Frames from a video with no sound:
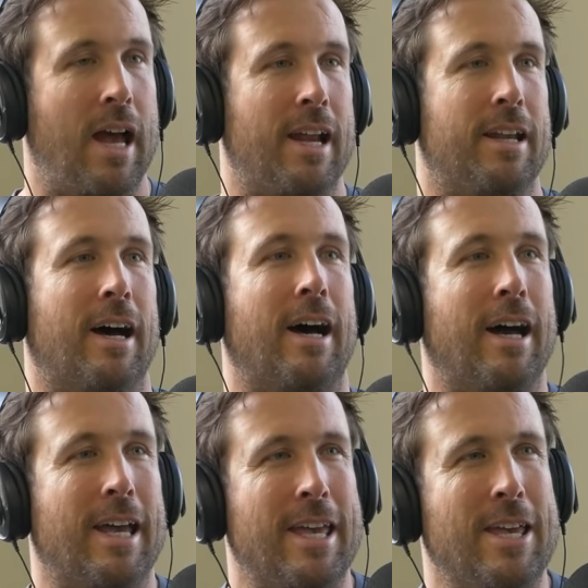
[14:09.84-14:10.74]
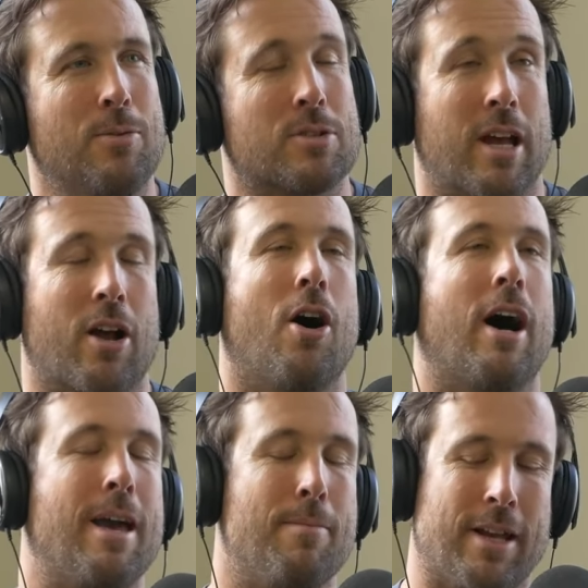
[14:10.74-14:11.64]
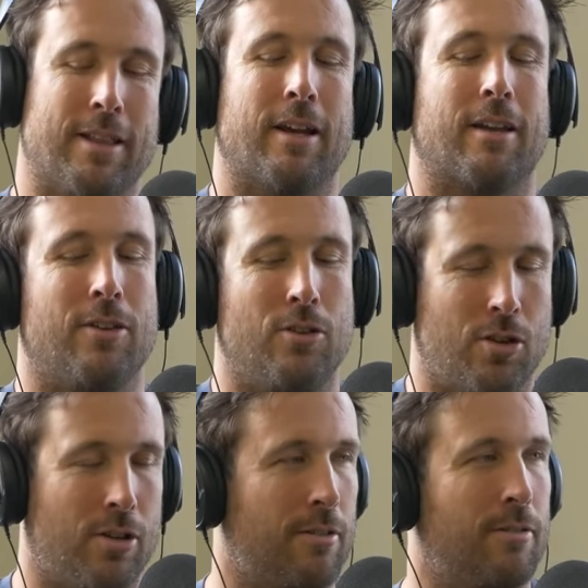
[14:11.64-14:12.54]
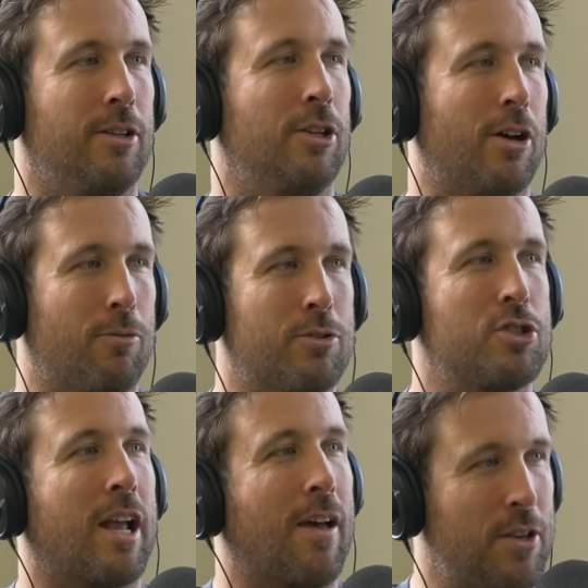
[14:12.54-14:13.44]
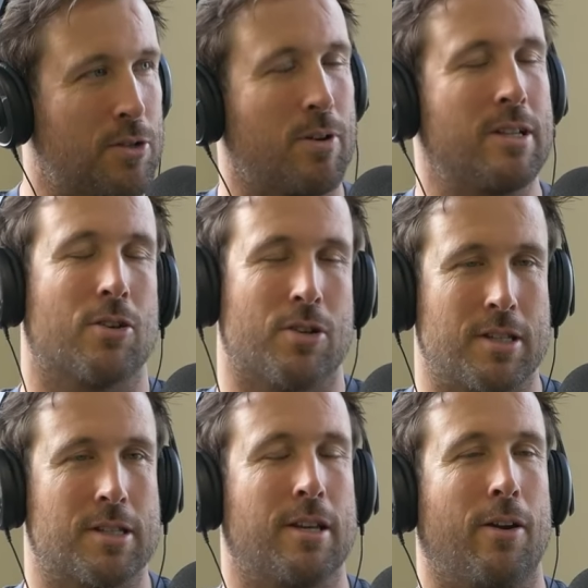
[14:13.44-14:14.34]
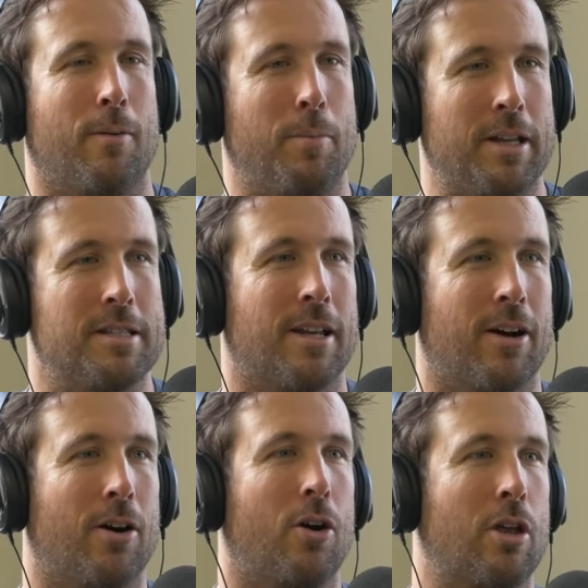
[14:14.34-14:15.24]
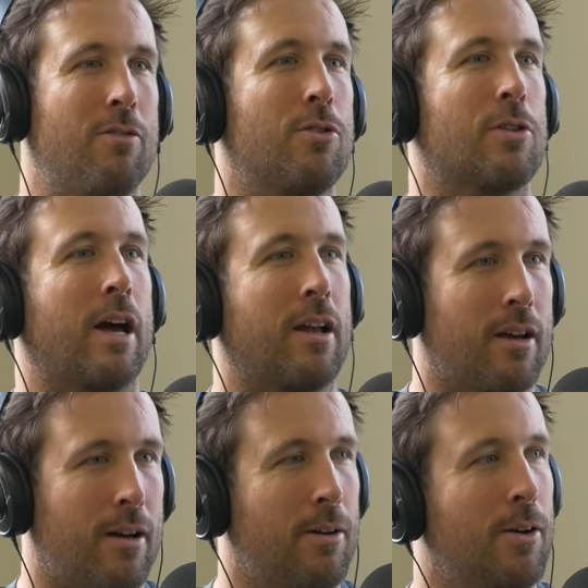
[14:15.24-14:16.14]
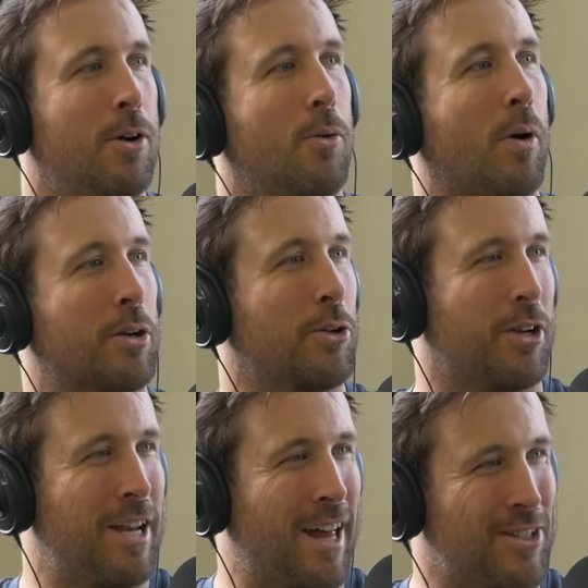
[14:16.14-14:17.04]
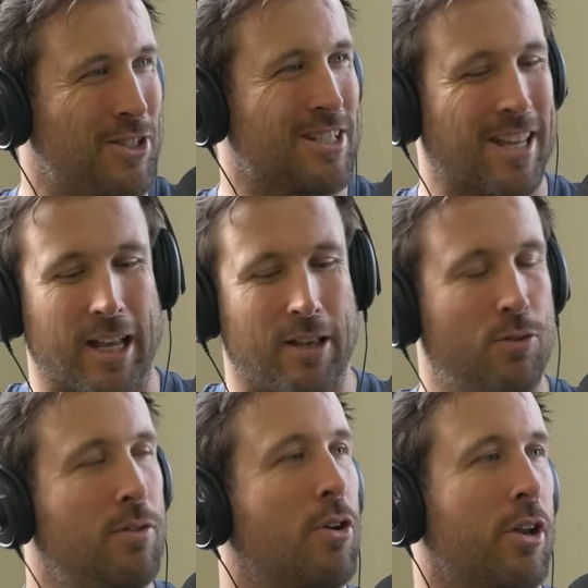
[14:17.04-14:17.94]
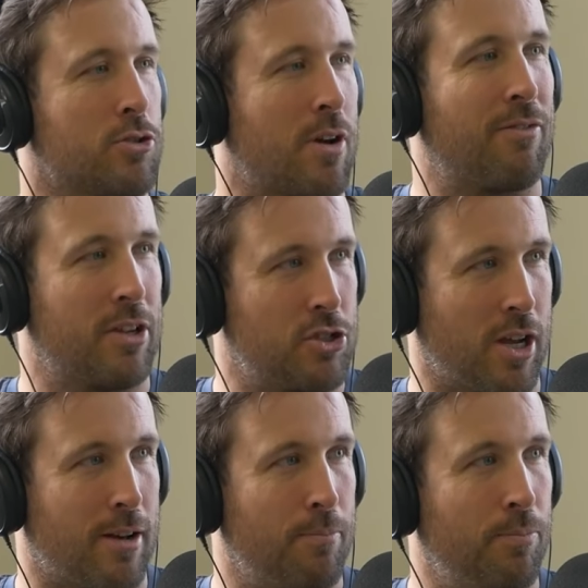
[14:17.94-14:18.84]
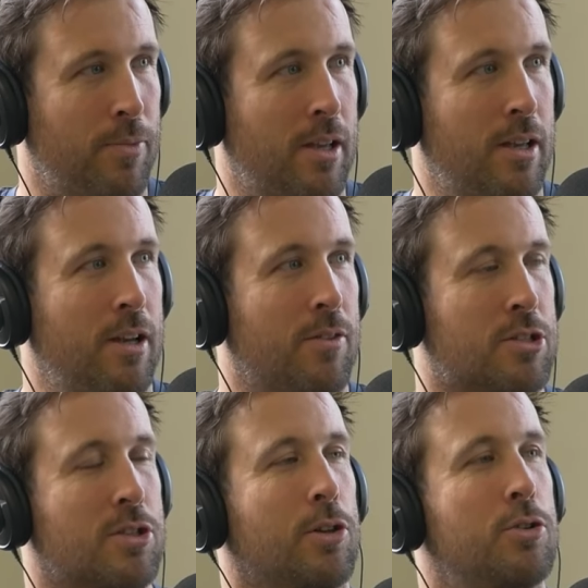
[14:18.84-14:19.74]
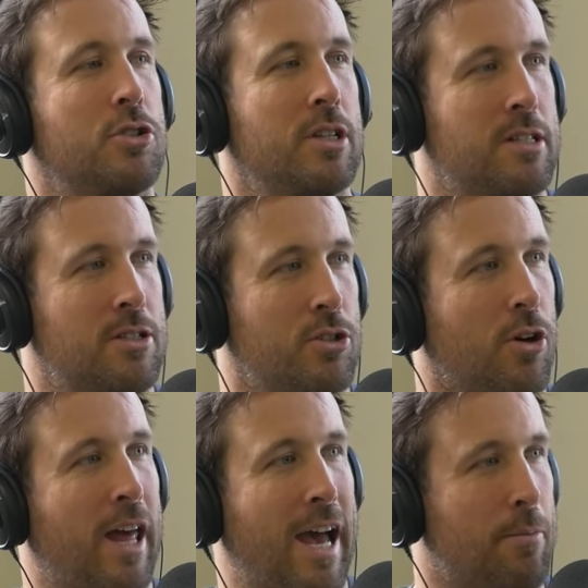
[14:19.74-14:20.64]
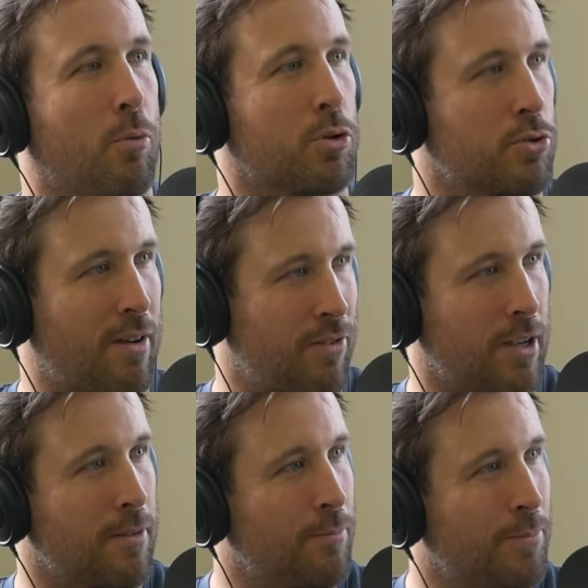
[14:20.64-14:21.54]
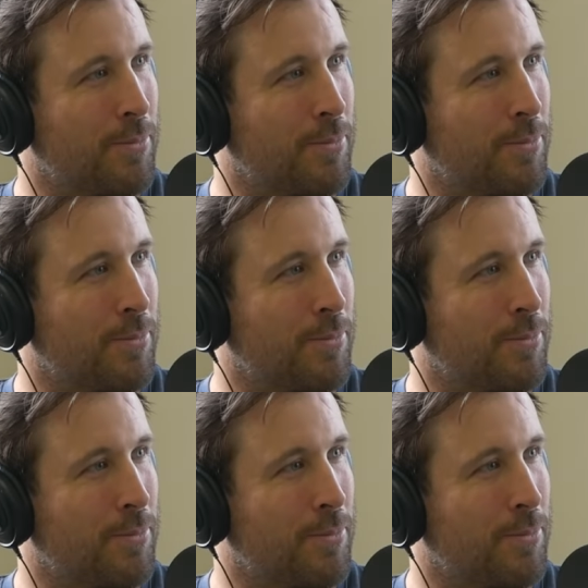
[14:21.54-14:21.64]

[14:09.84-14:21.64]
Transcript: And he was like, oh, hey, man, like you can, you know, check out these resources, et cetera. But he said, I'll give you like one good analogy is like if you've got a traffic jam, the solution is to not add more traffic.